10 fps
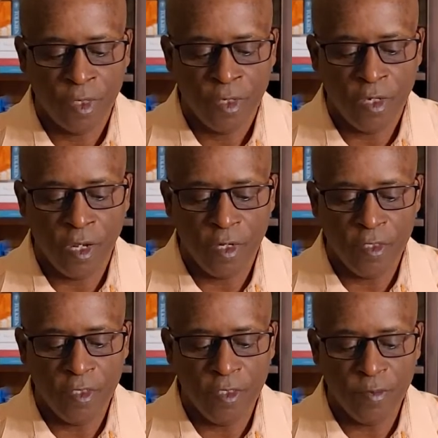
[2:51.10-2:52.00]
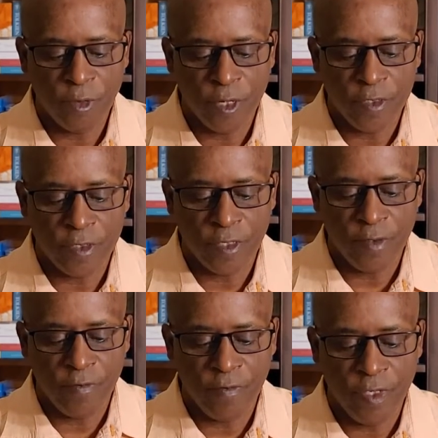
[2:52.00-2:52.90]
Congolese
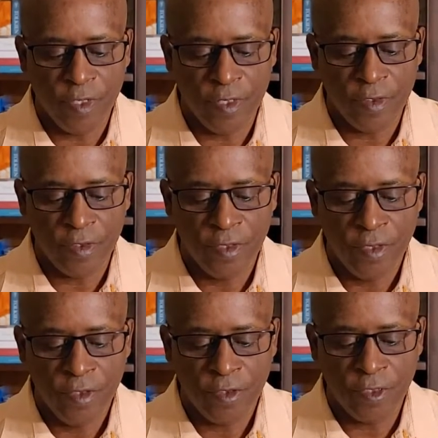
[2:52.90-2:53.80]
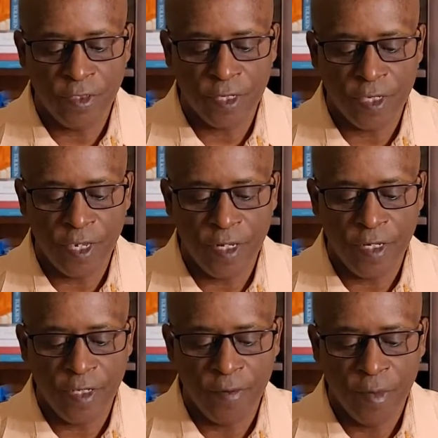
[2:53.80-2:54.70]
President Felix
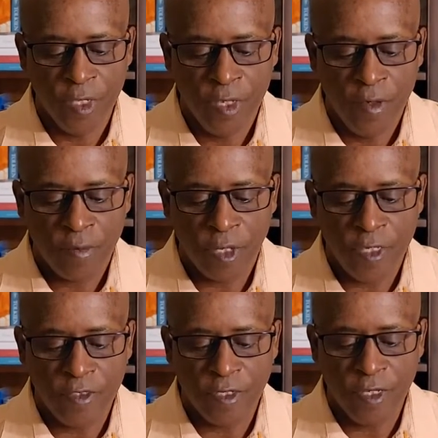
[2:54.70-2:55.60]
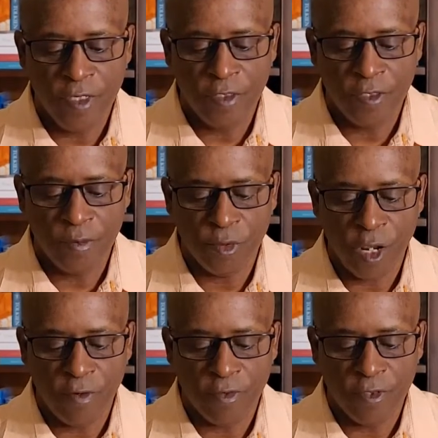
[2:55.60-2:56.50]
Tshisekedi placed the eastern
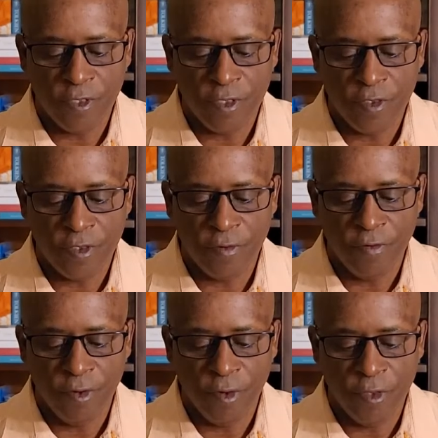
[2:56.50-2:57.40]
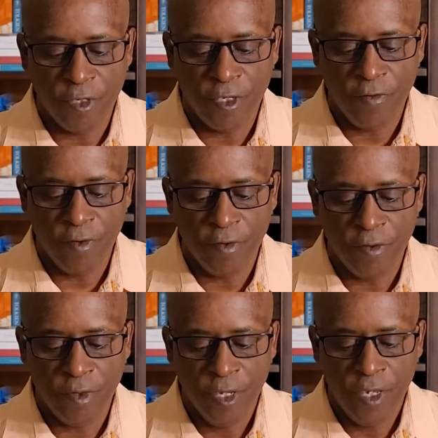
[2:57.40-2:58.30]
provinces of North
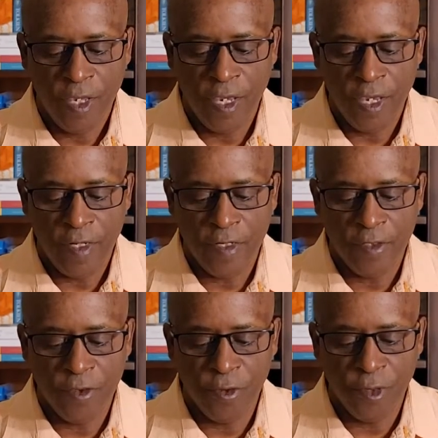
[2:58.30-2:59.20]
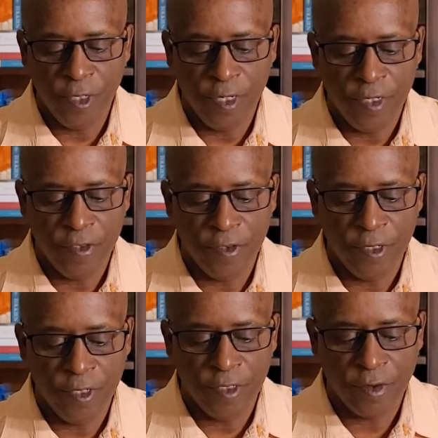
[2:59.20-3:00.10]
Kivu and Ituri
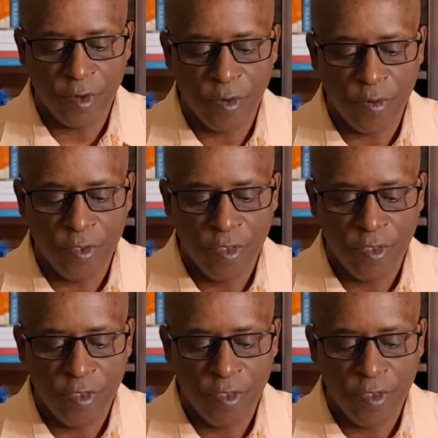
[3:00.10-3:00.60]
under a, quote,